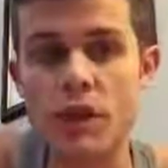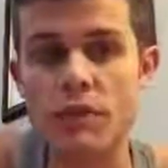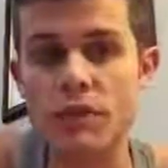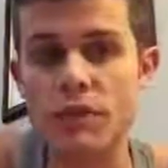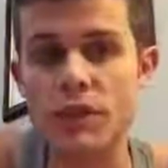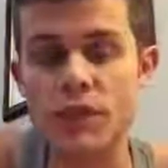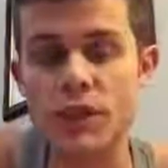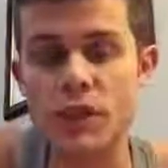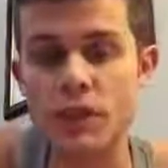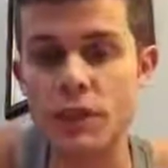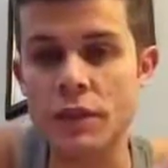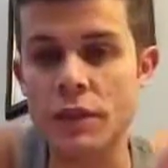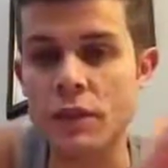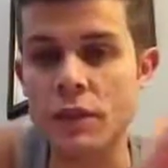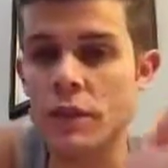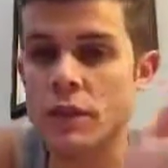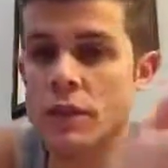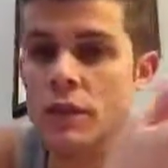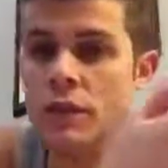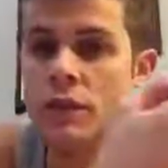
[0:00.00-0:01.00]
everything
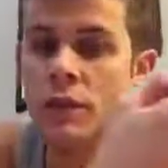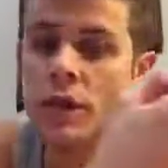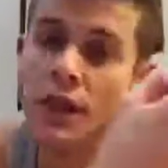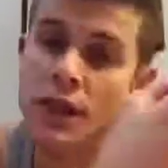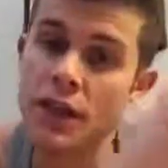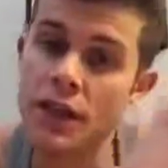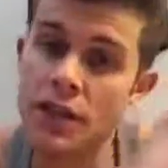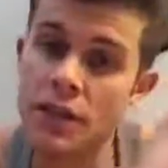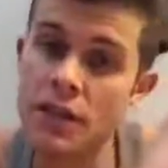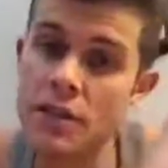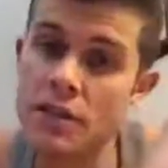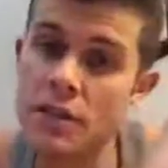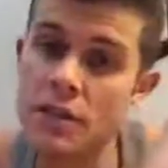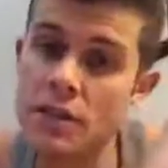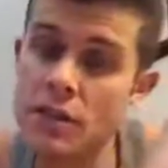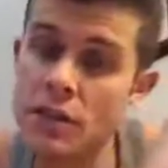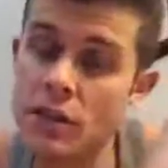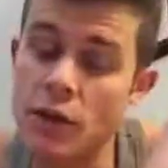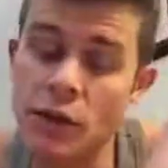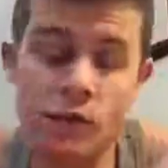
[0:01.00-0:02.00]

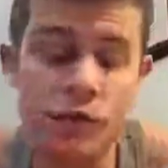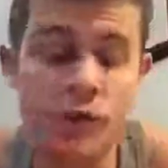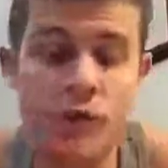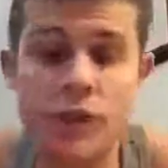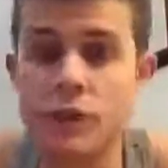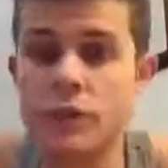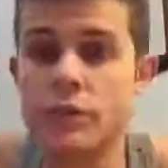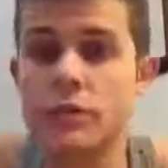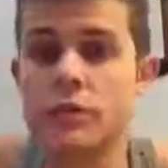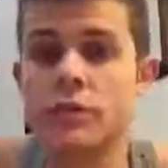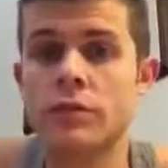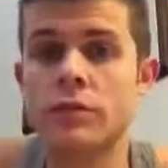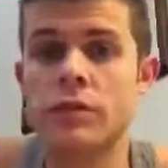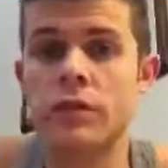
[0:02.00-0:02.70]
is unreal.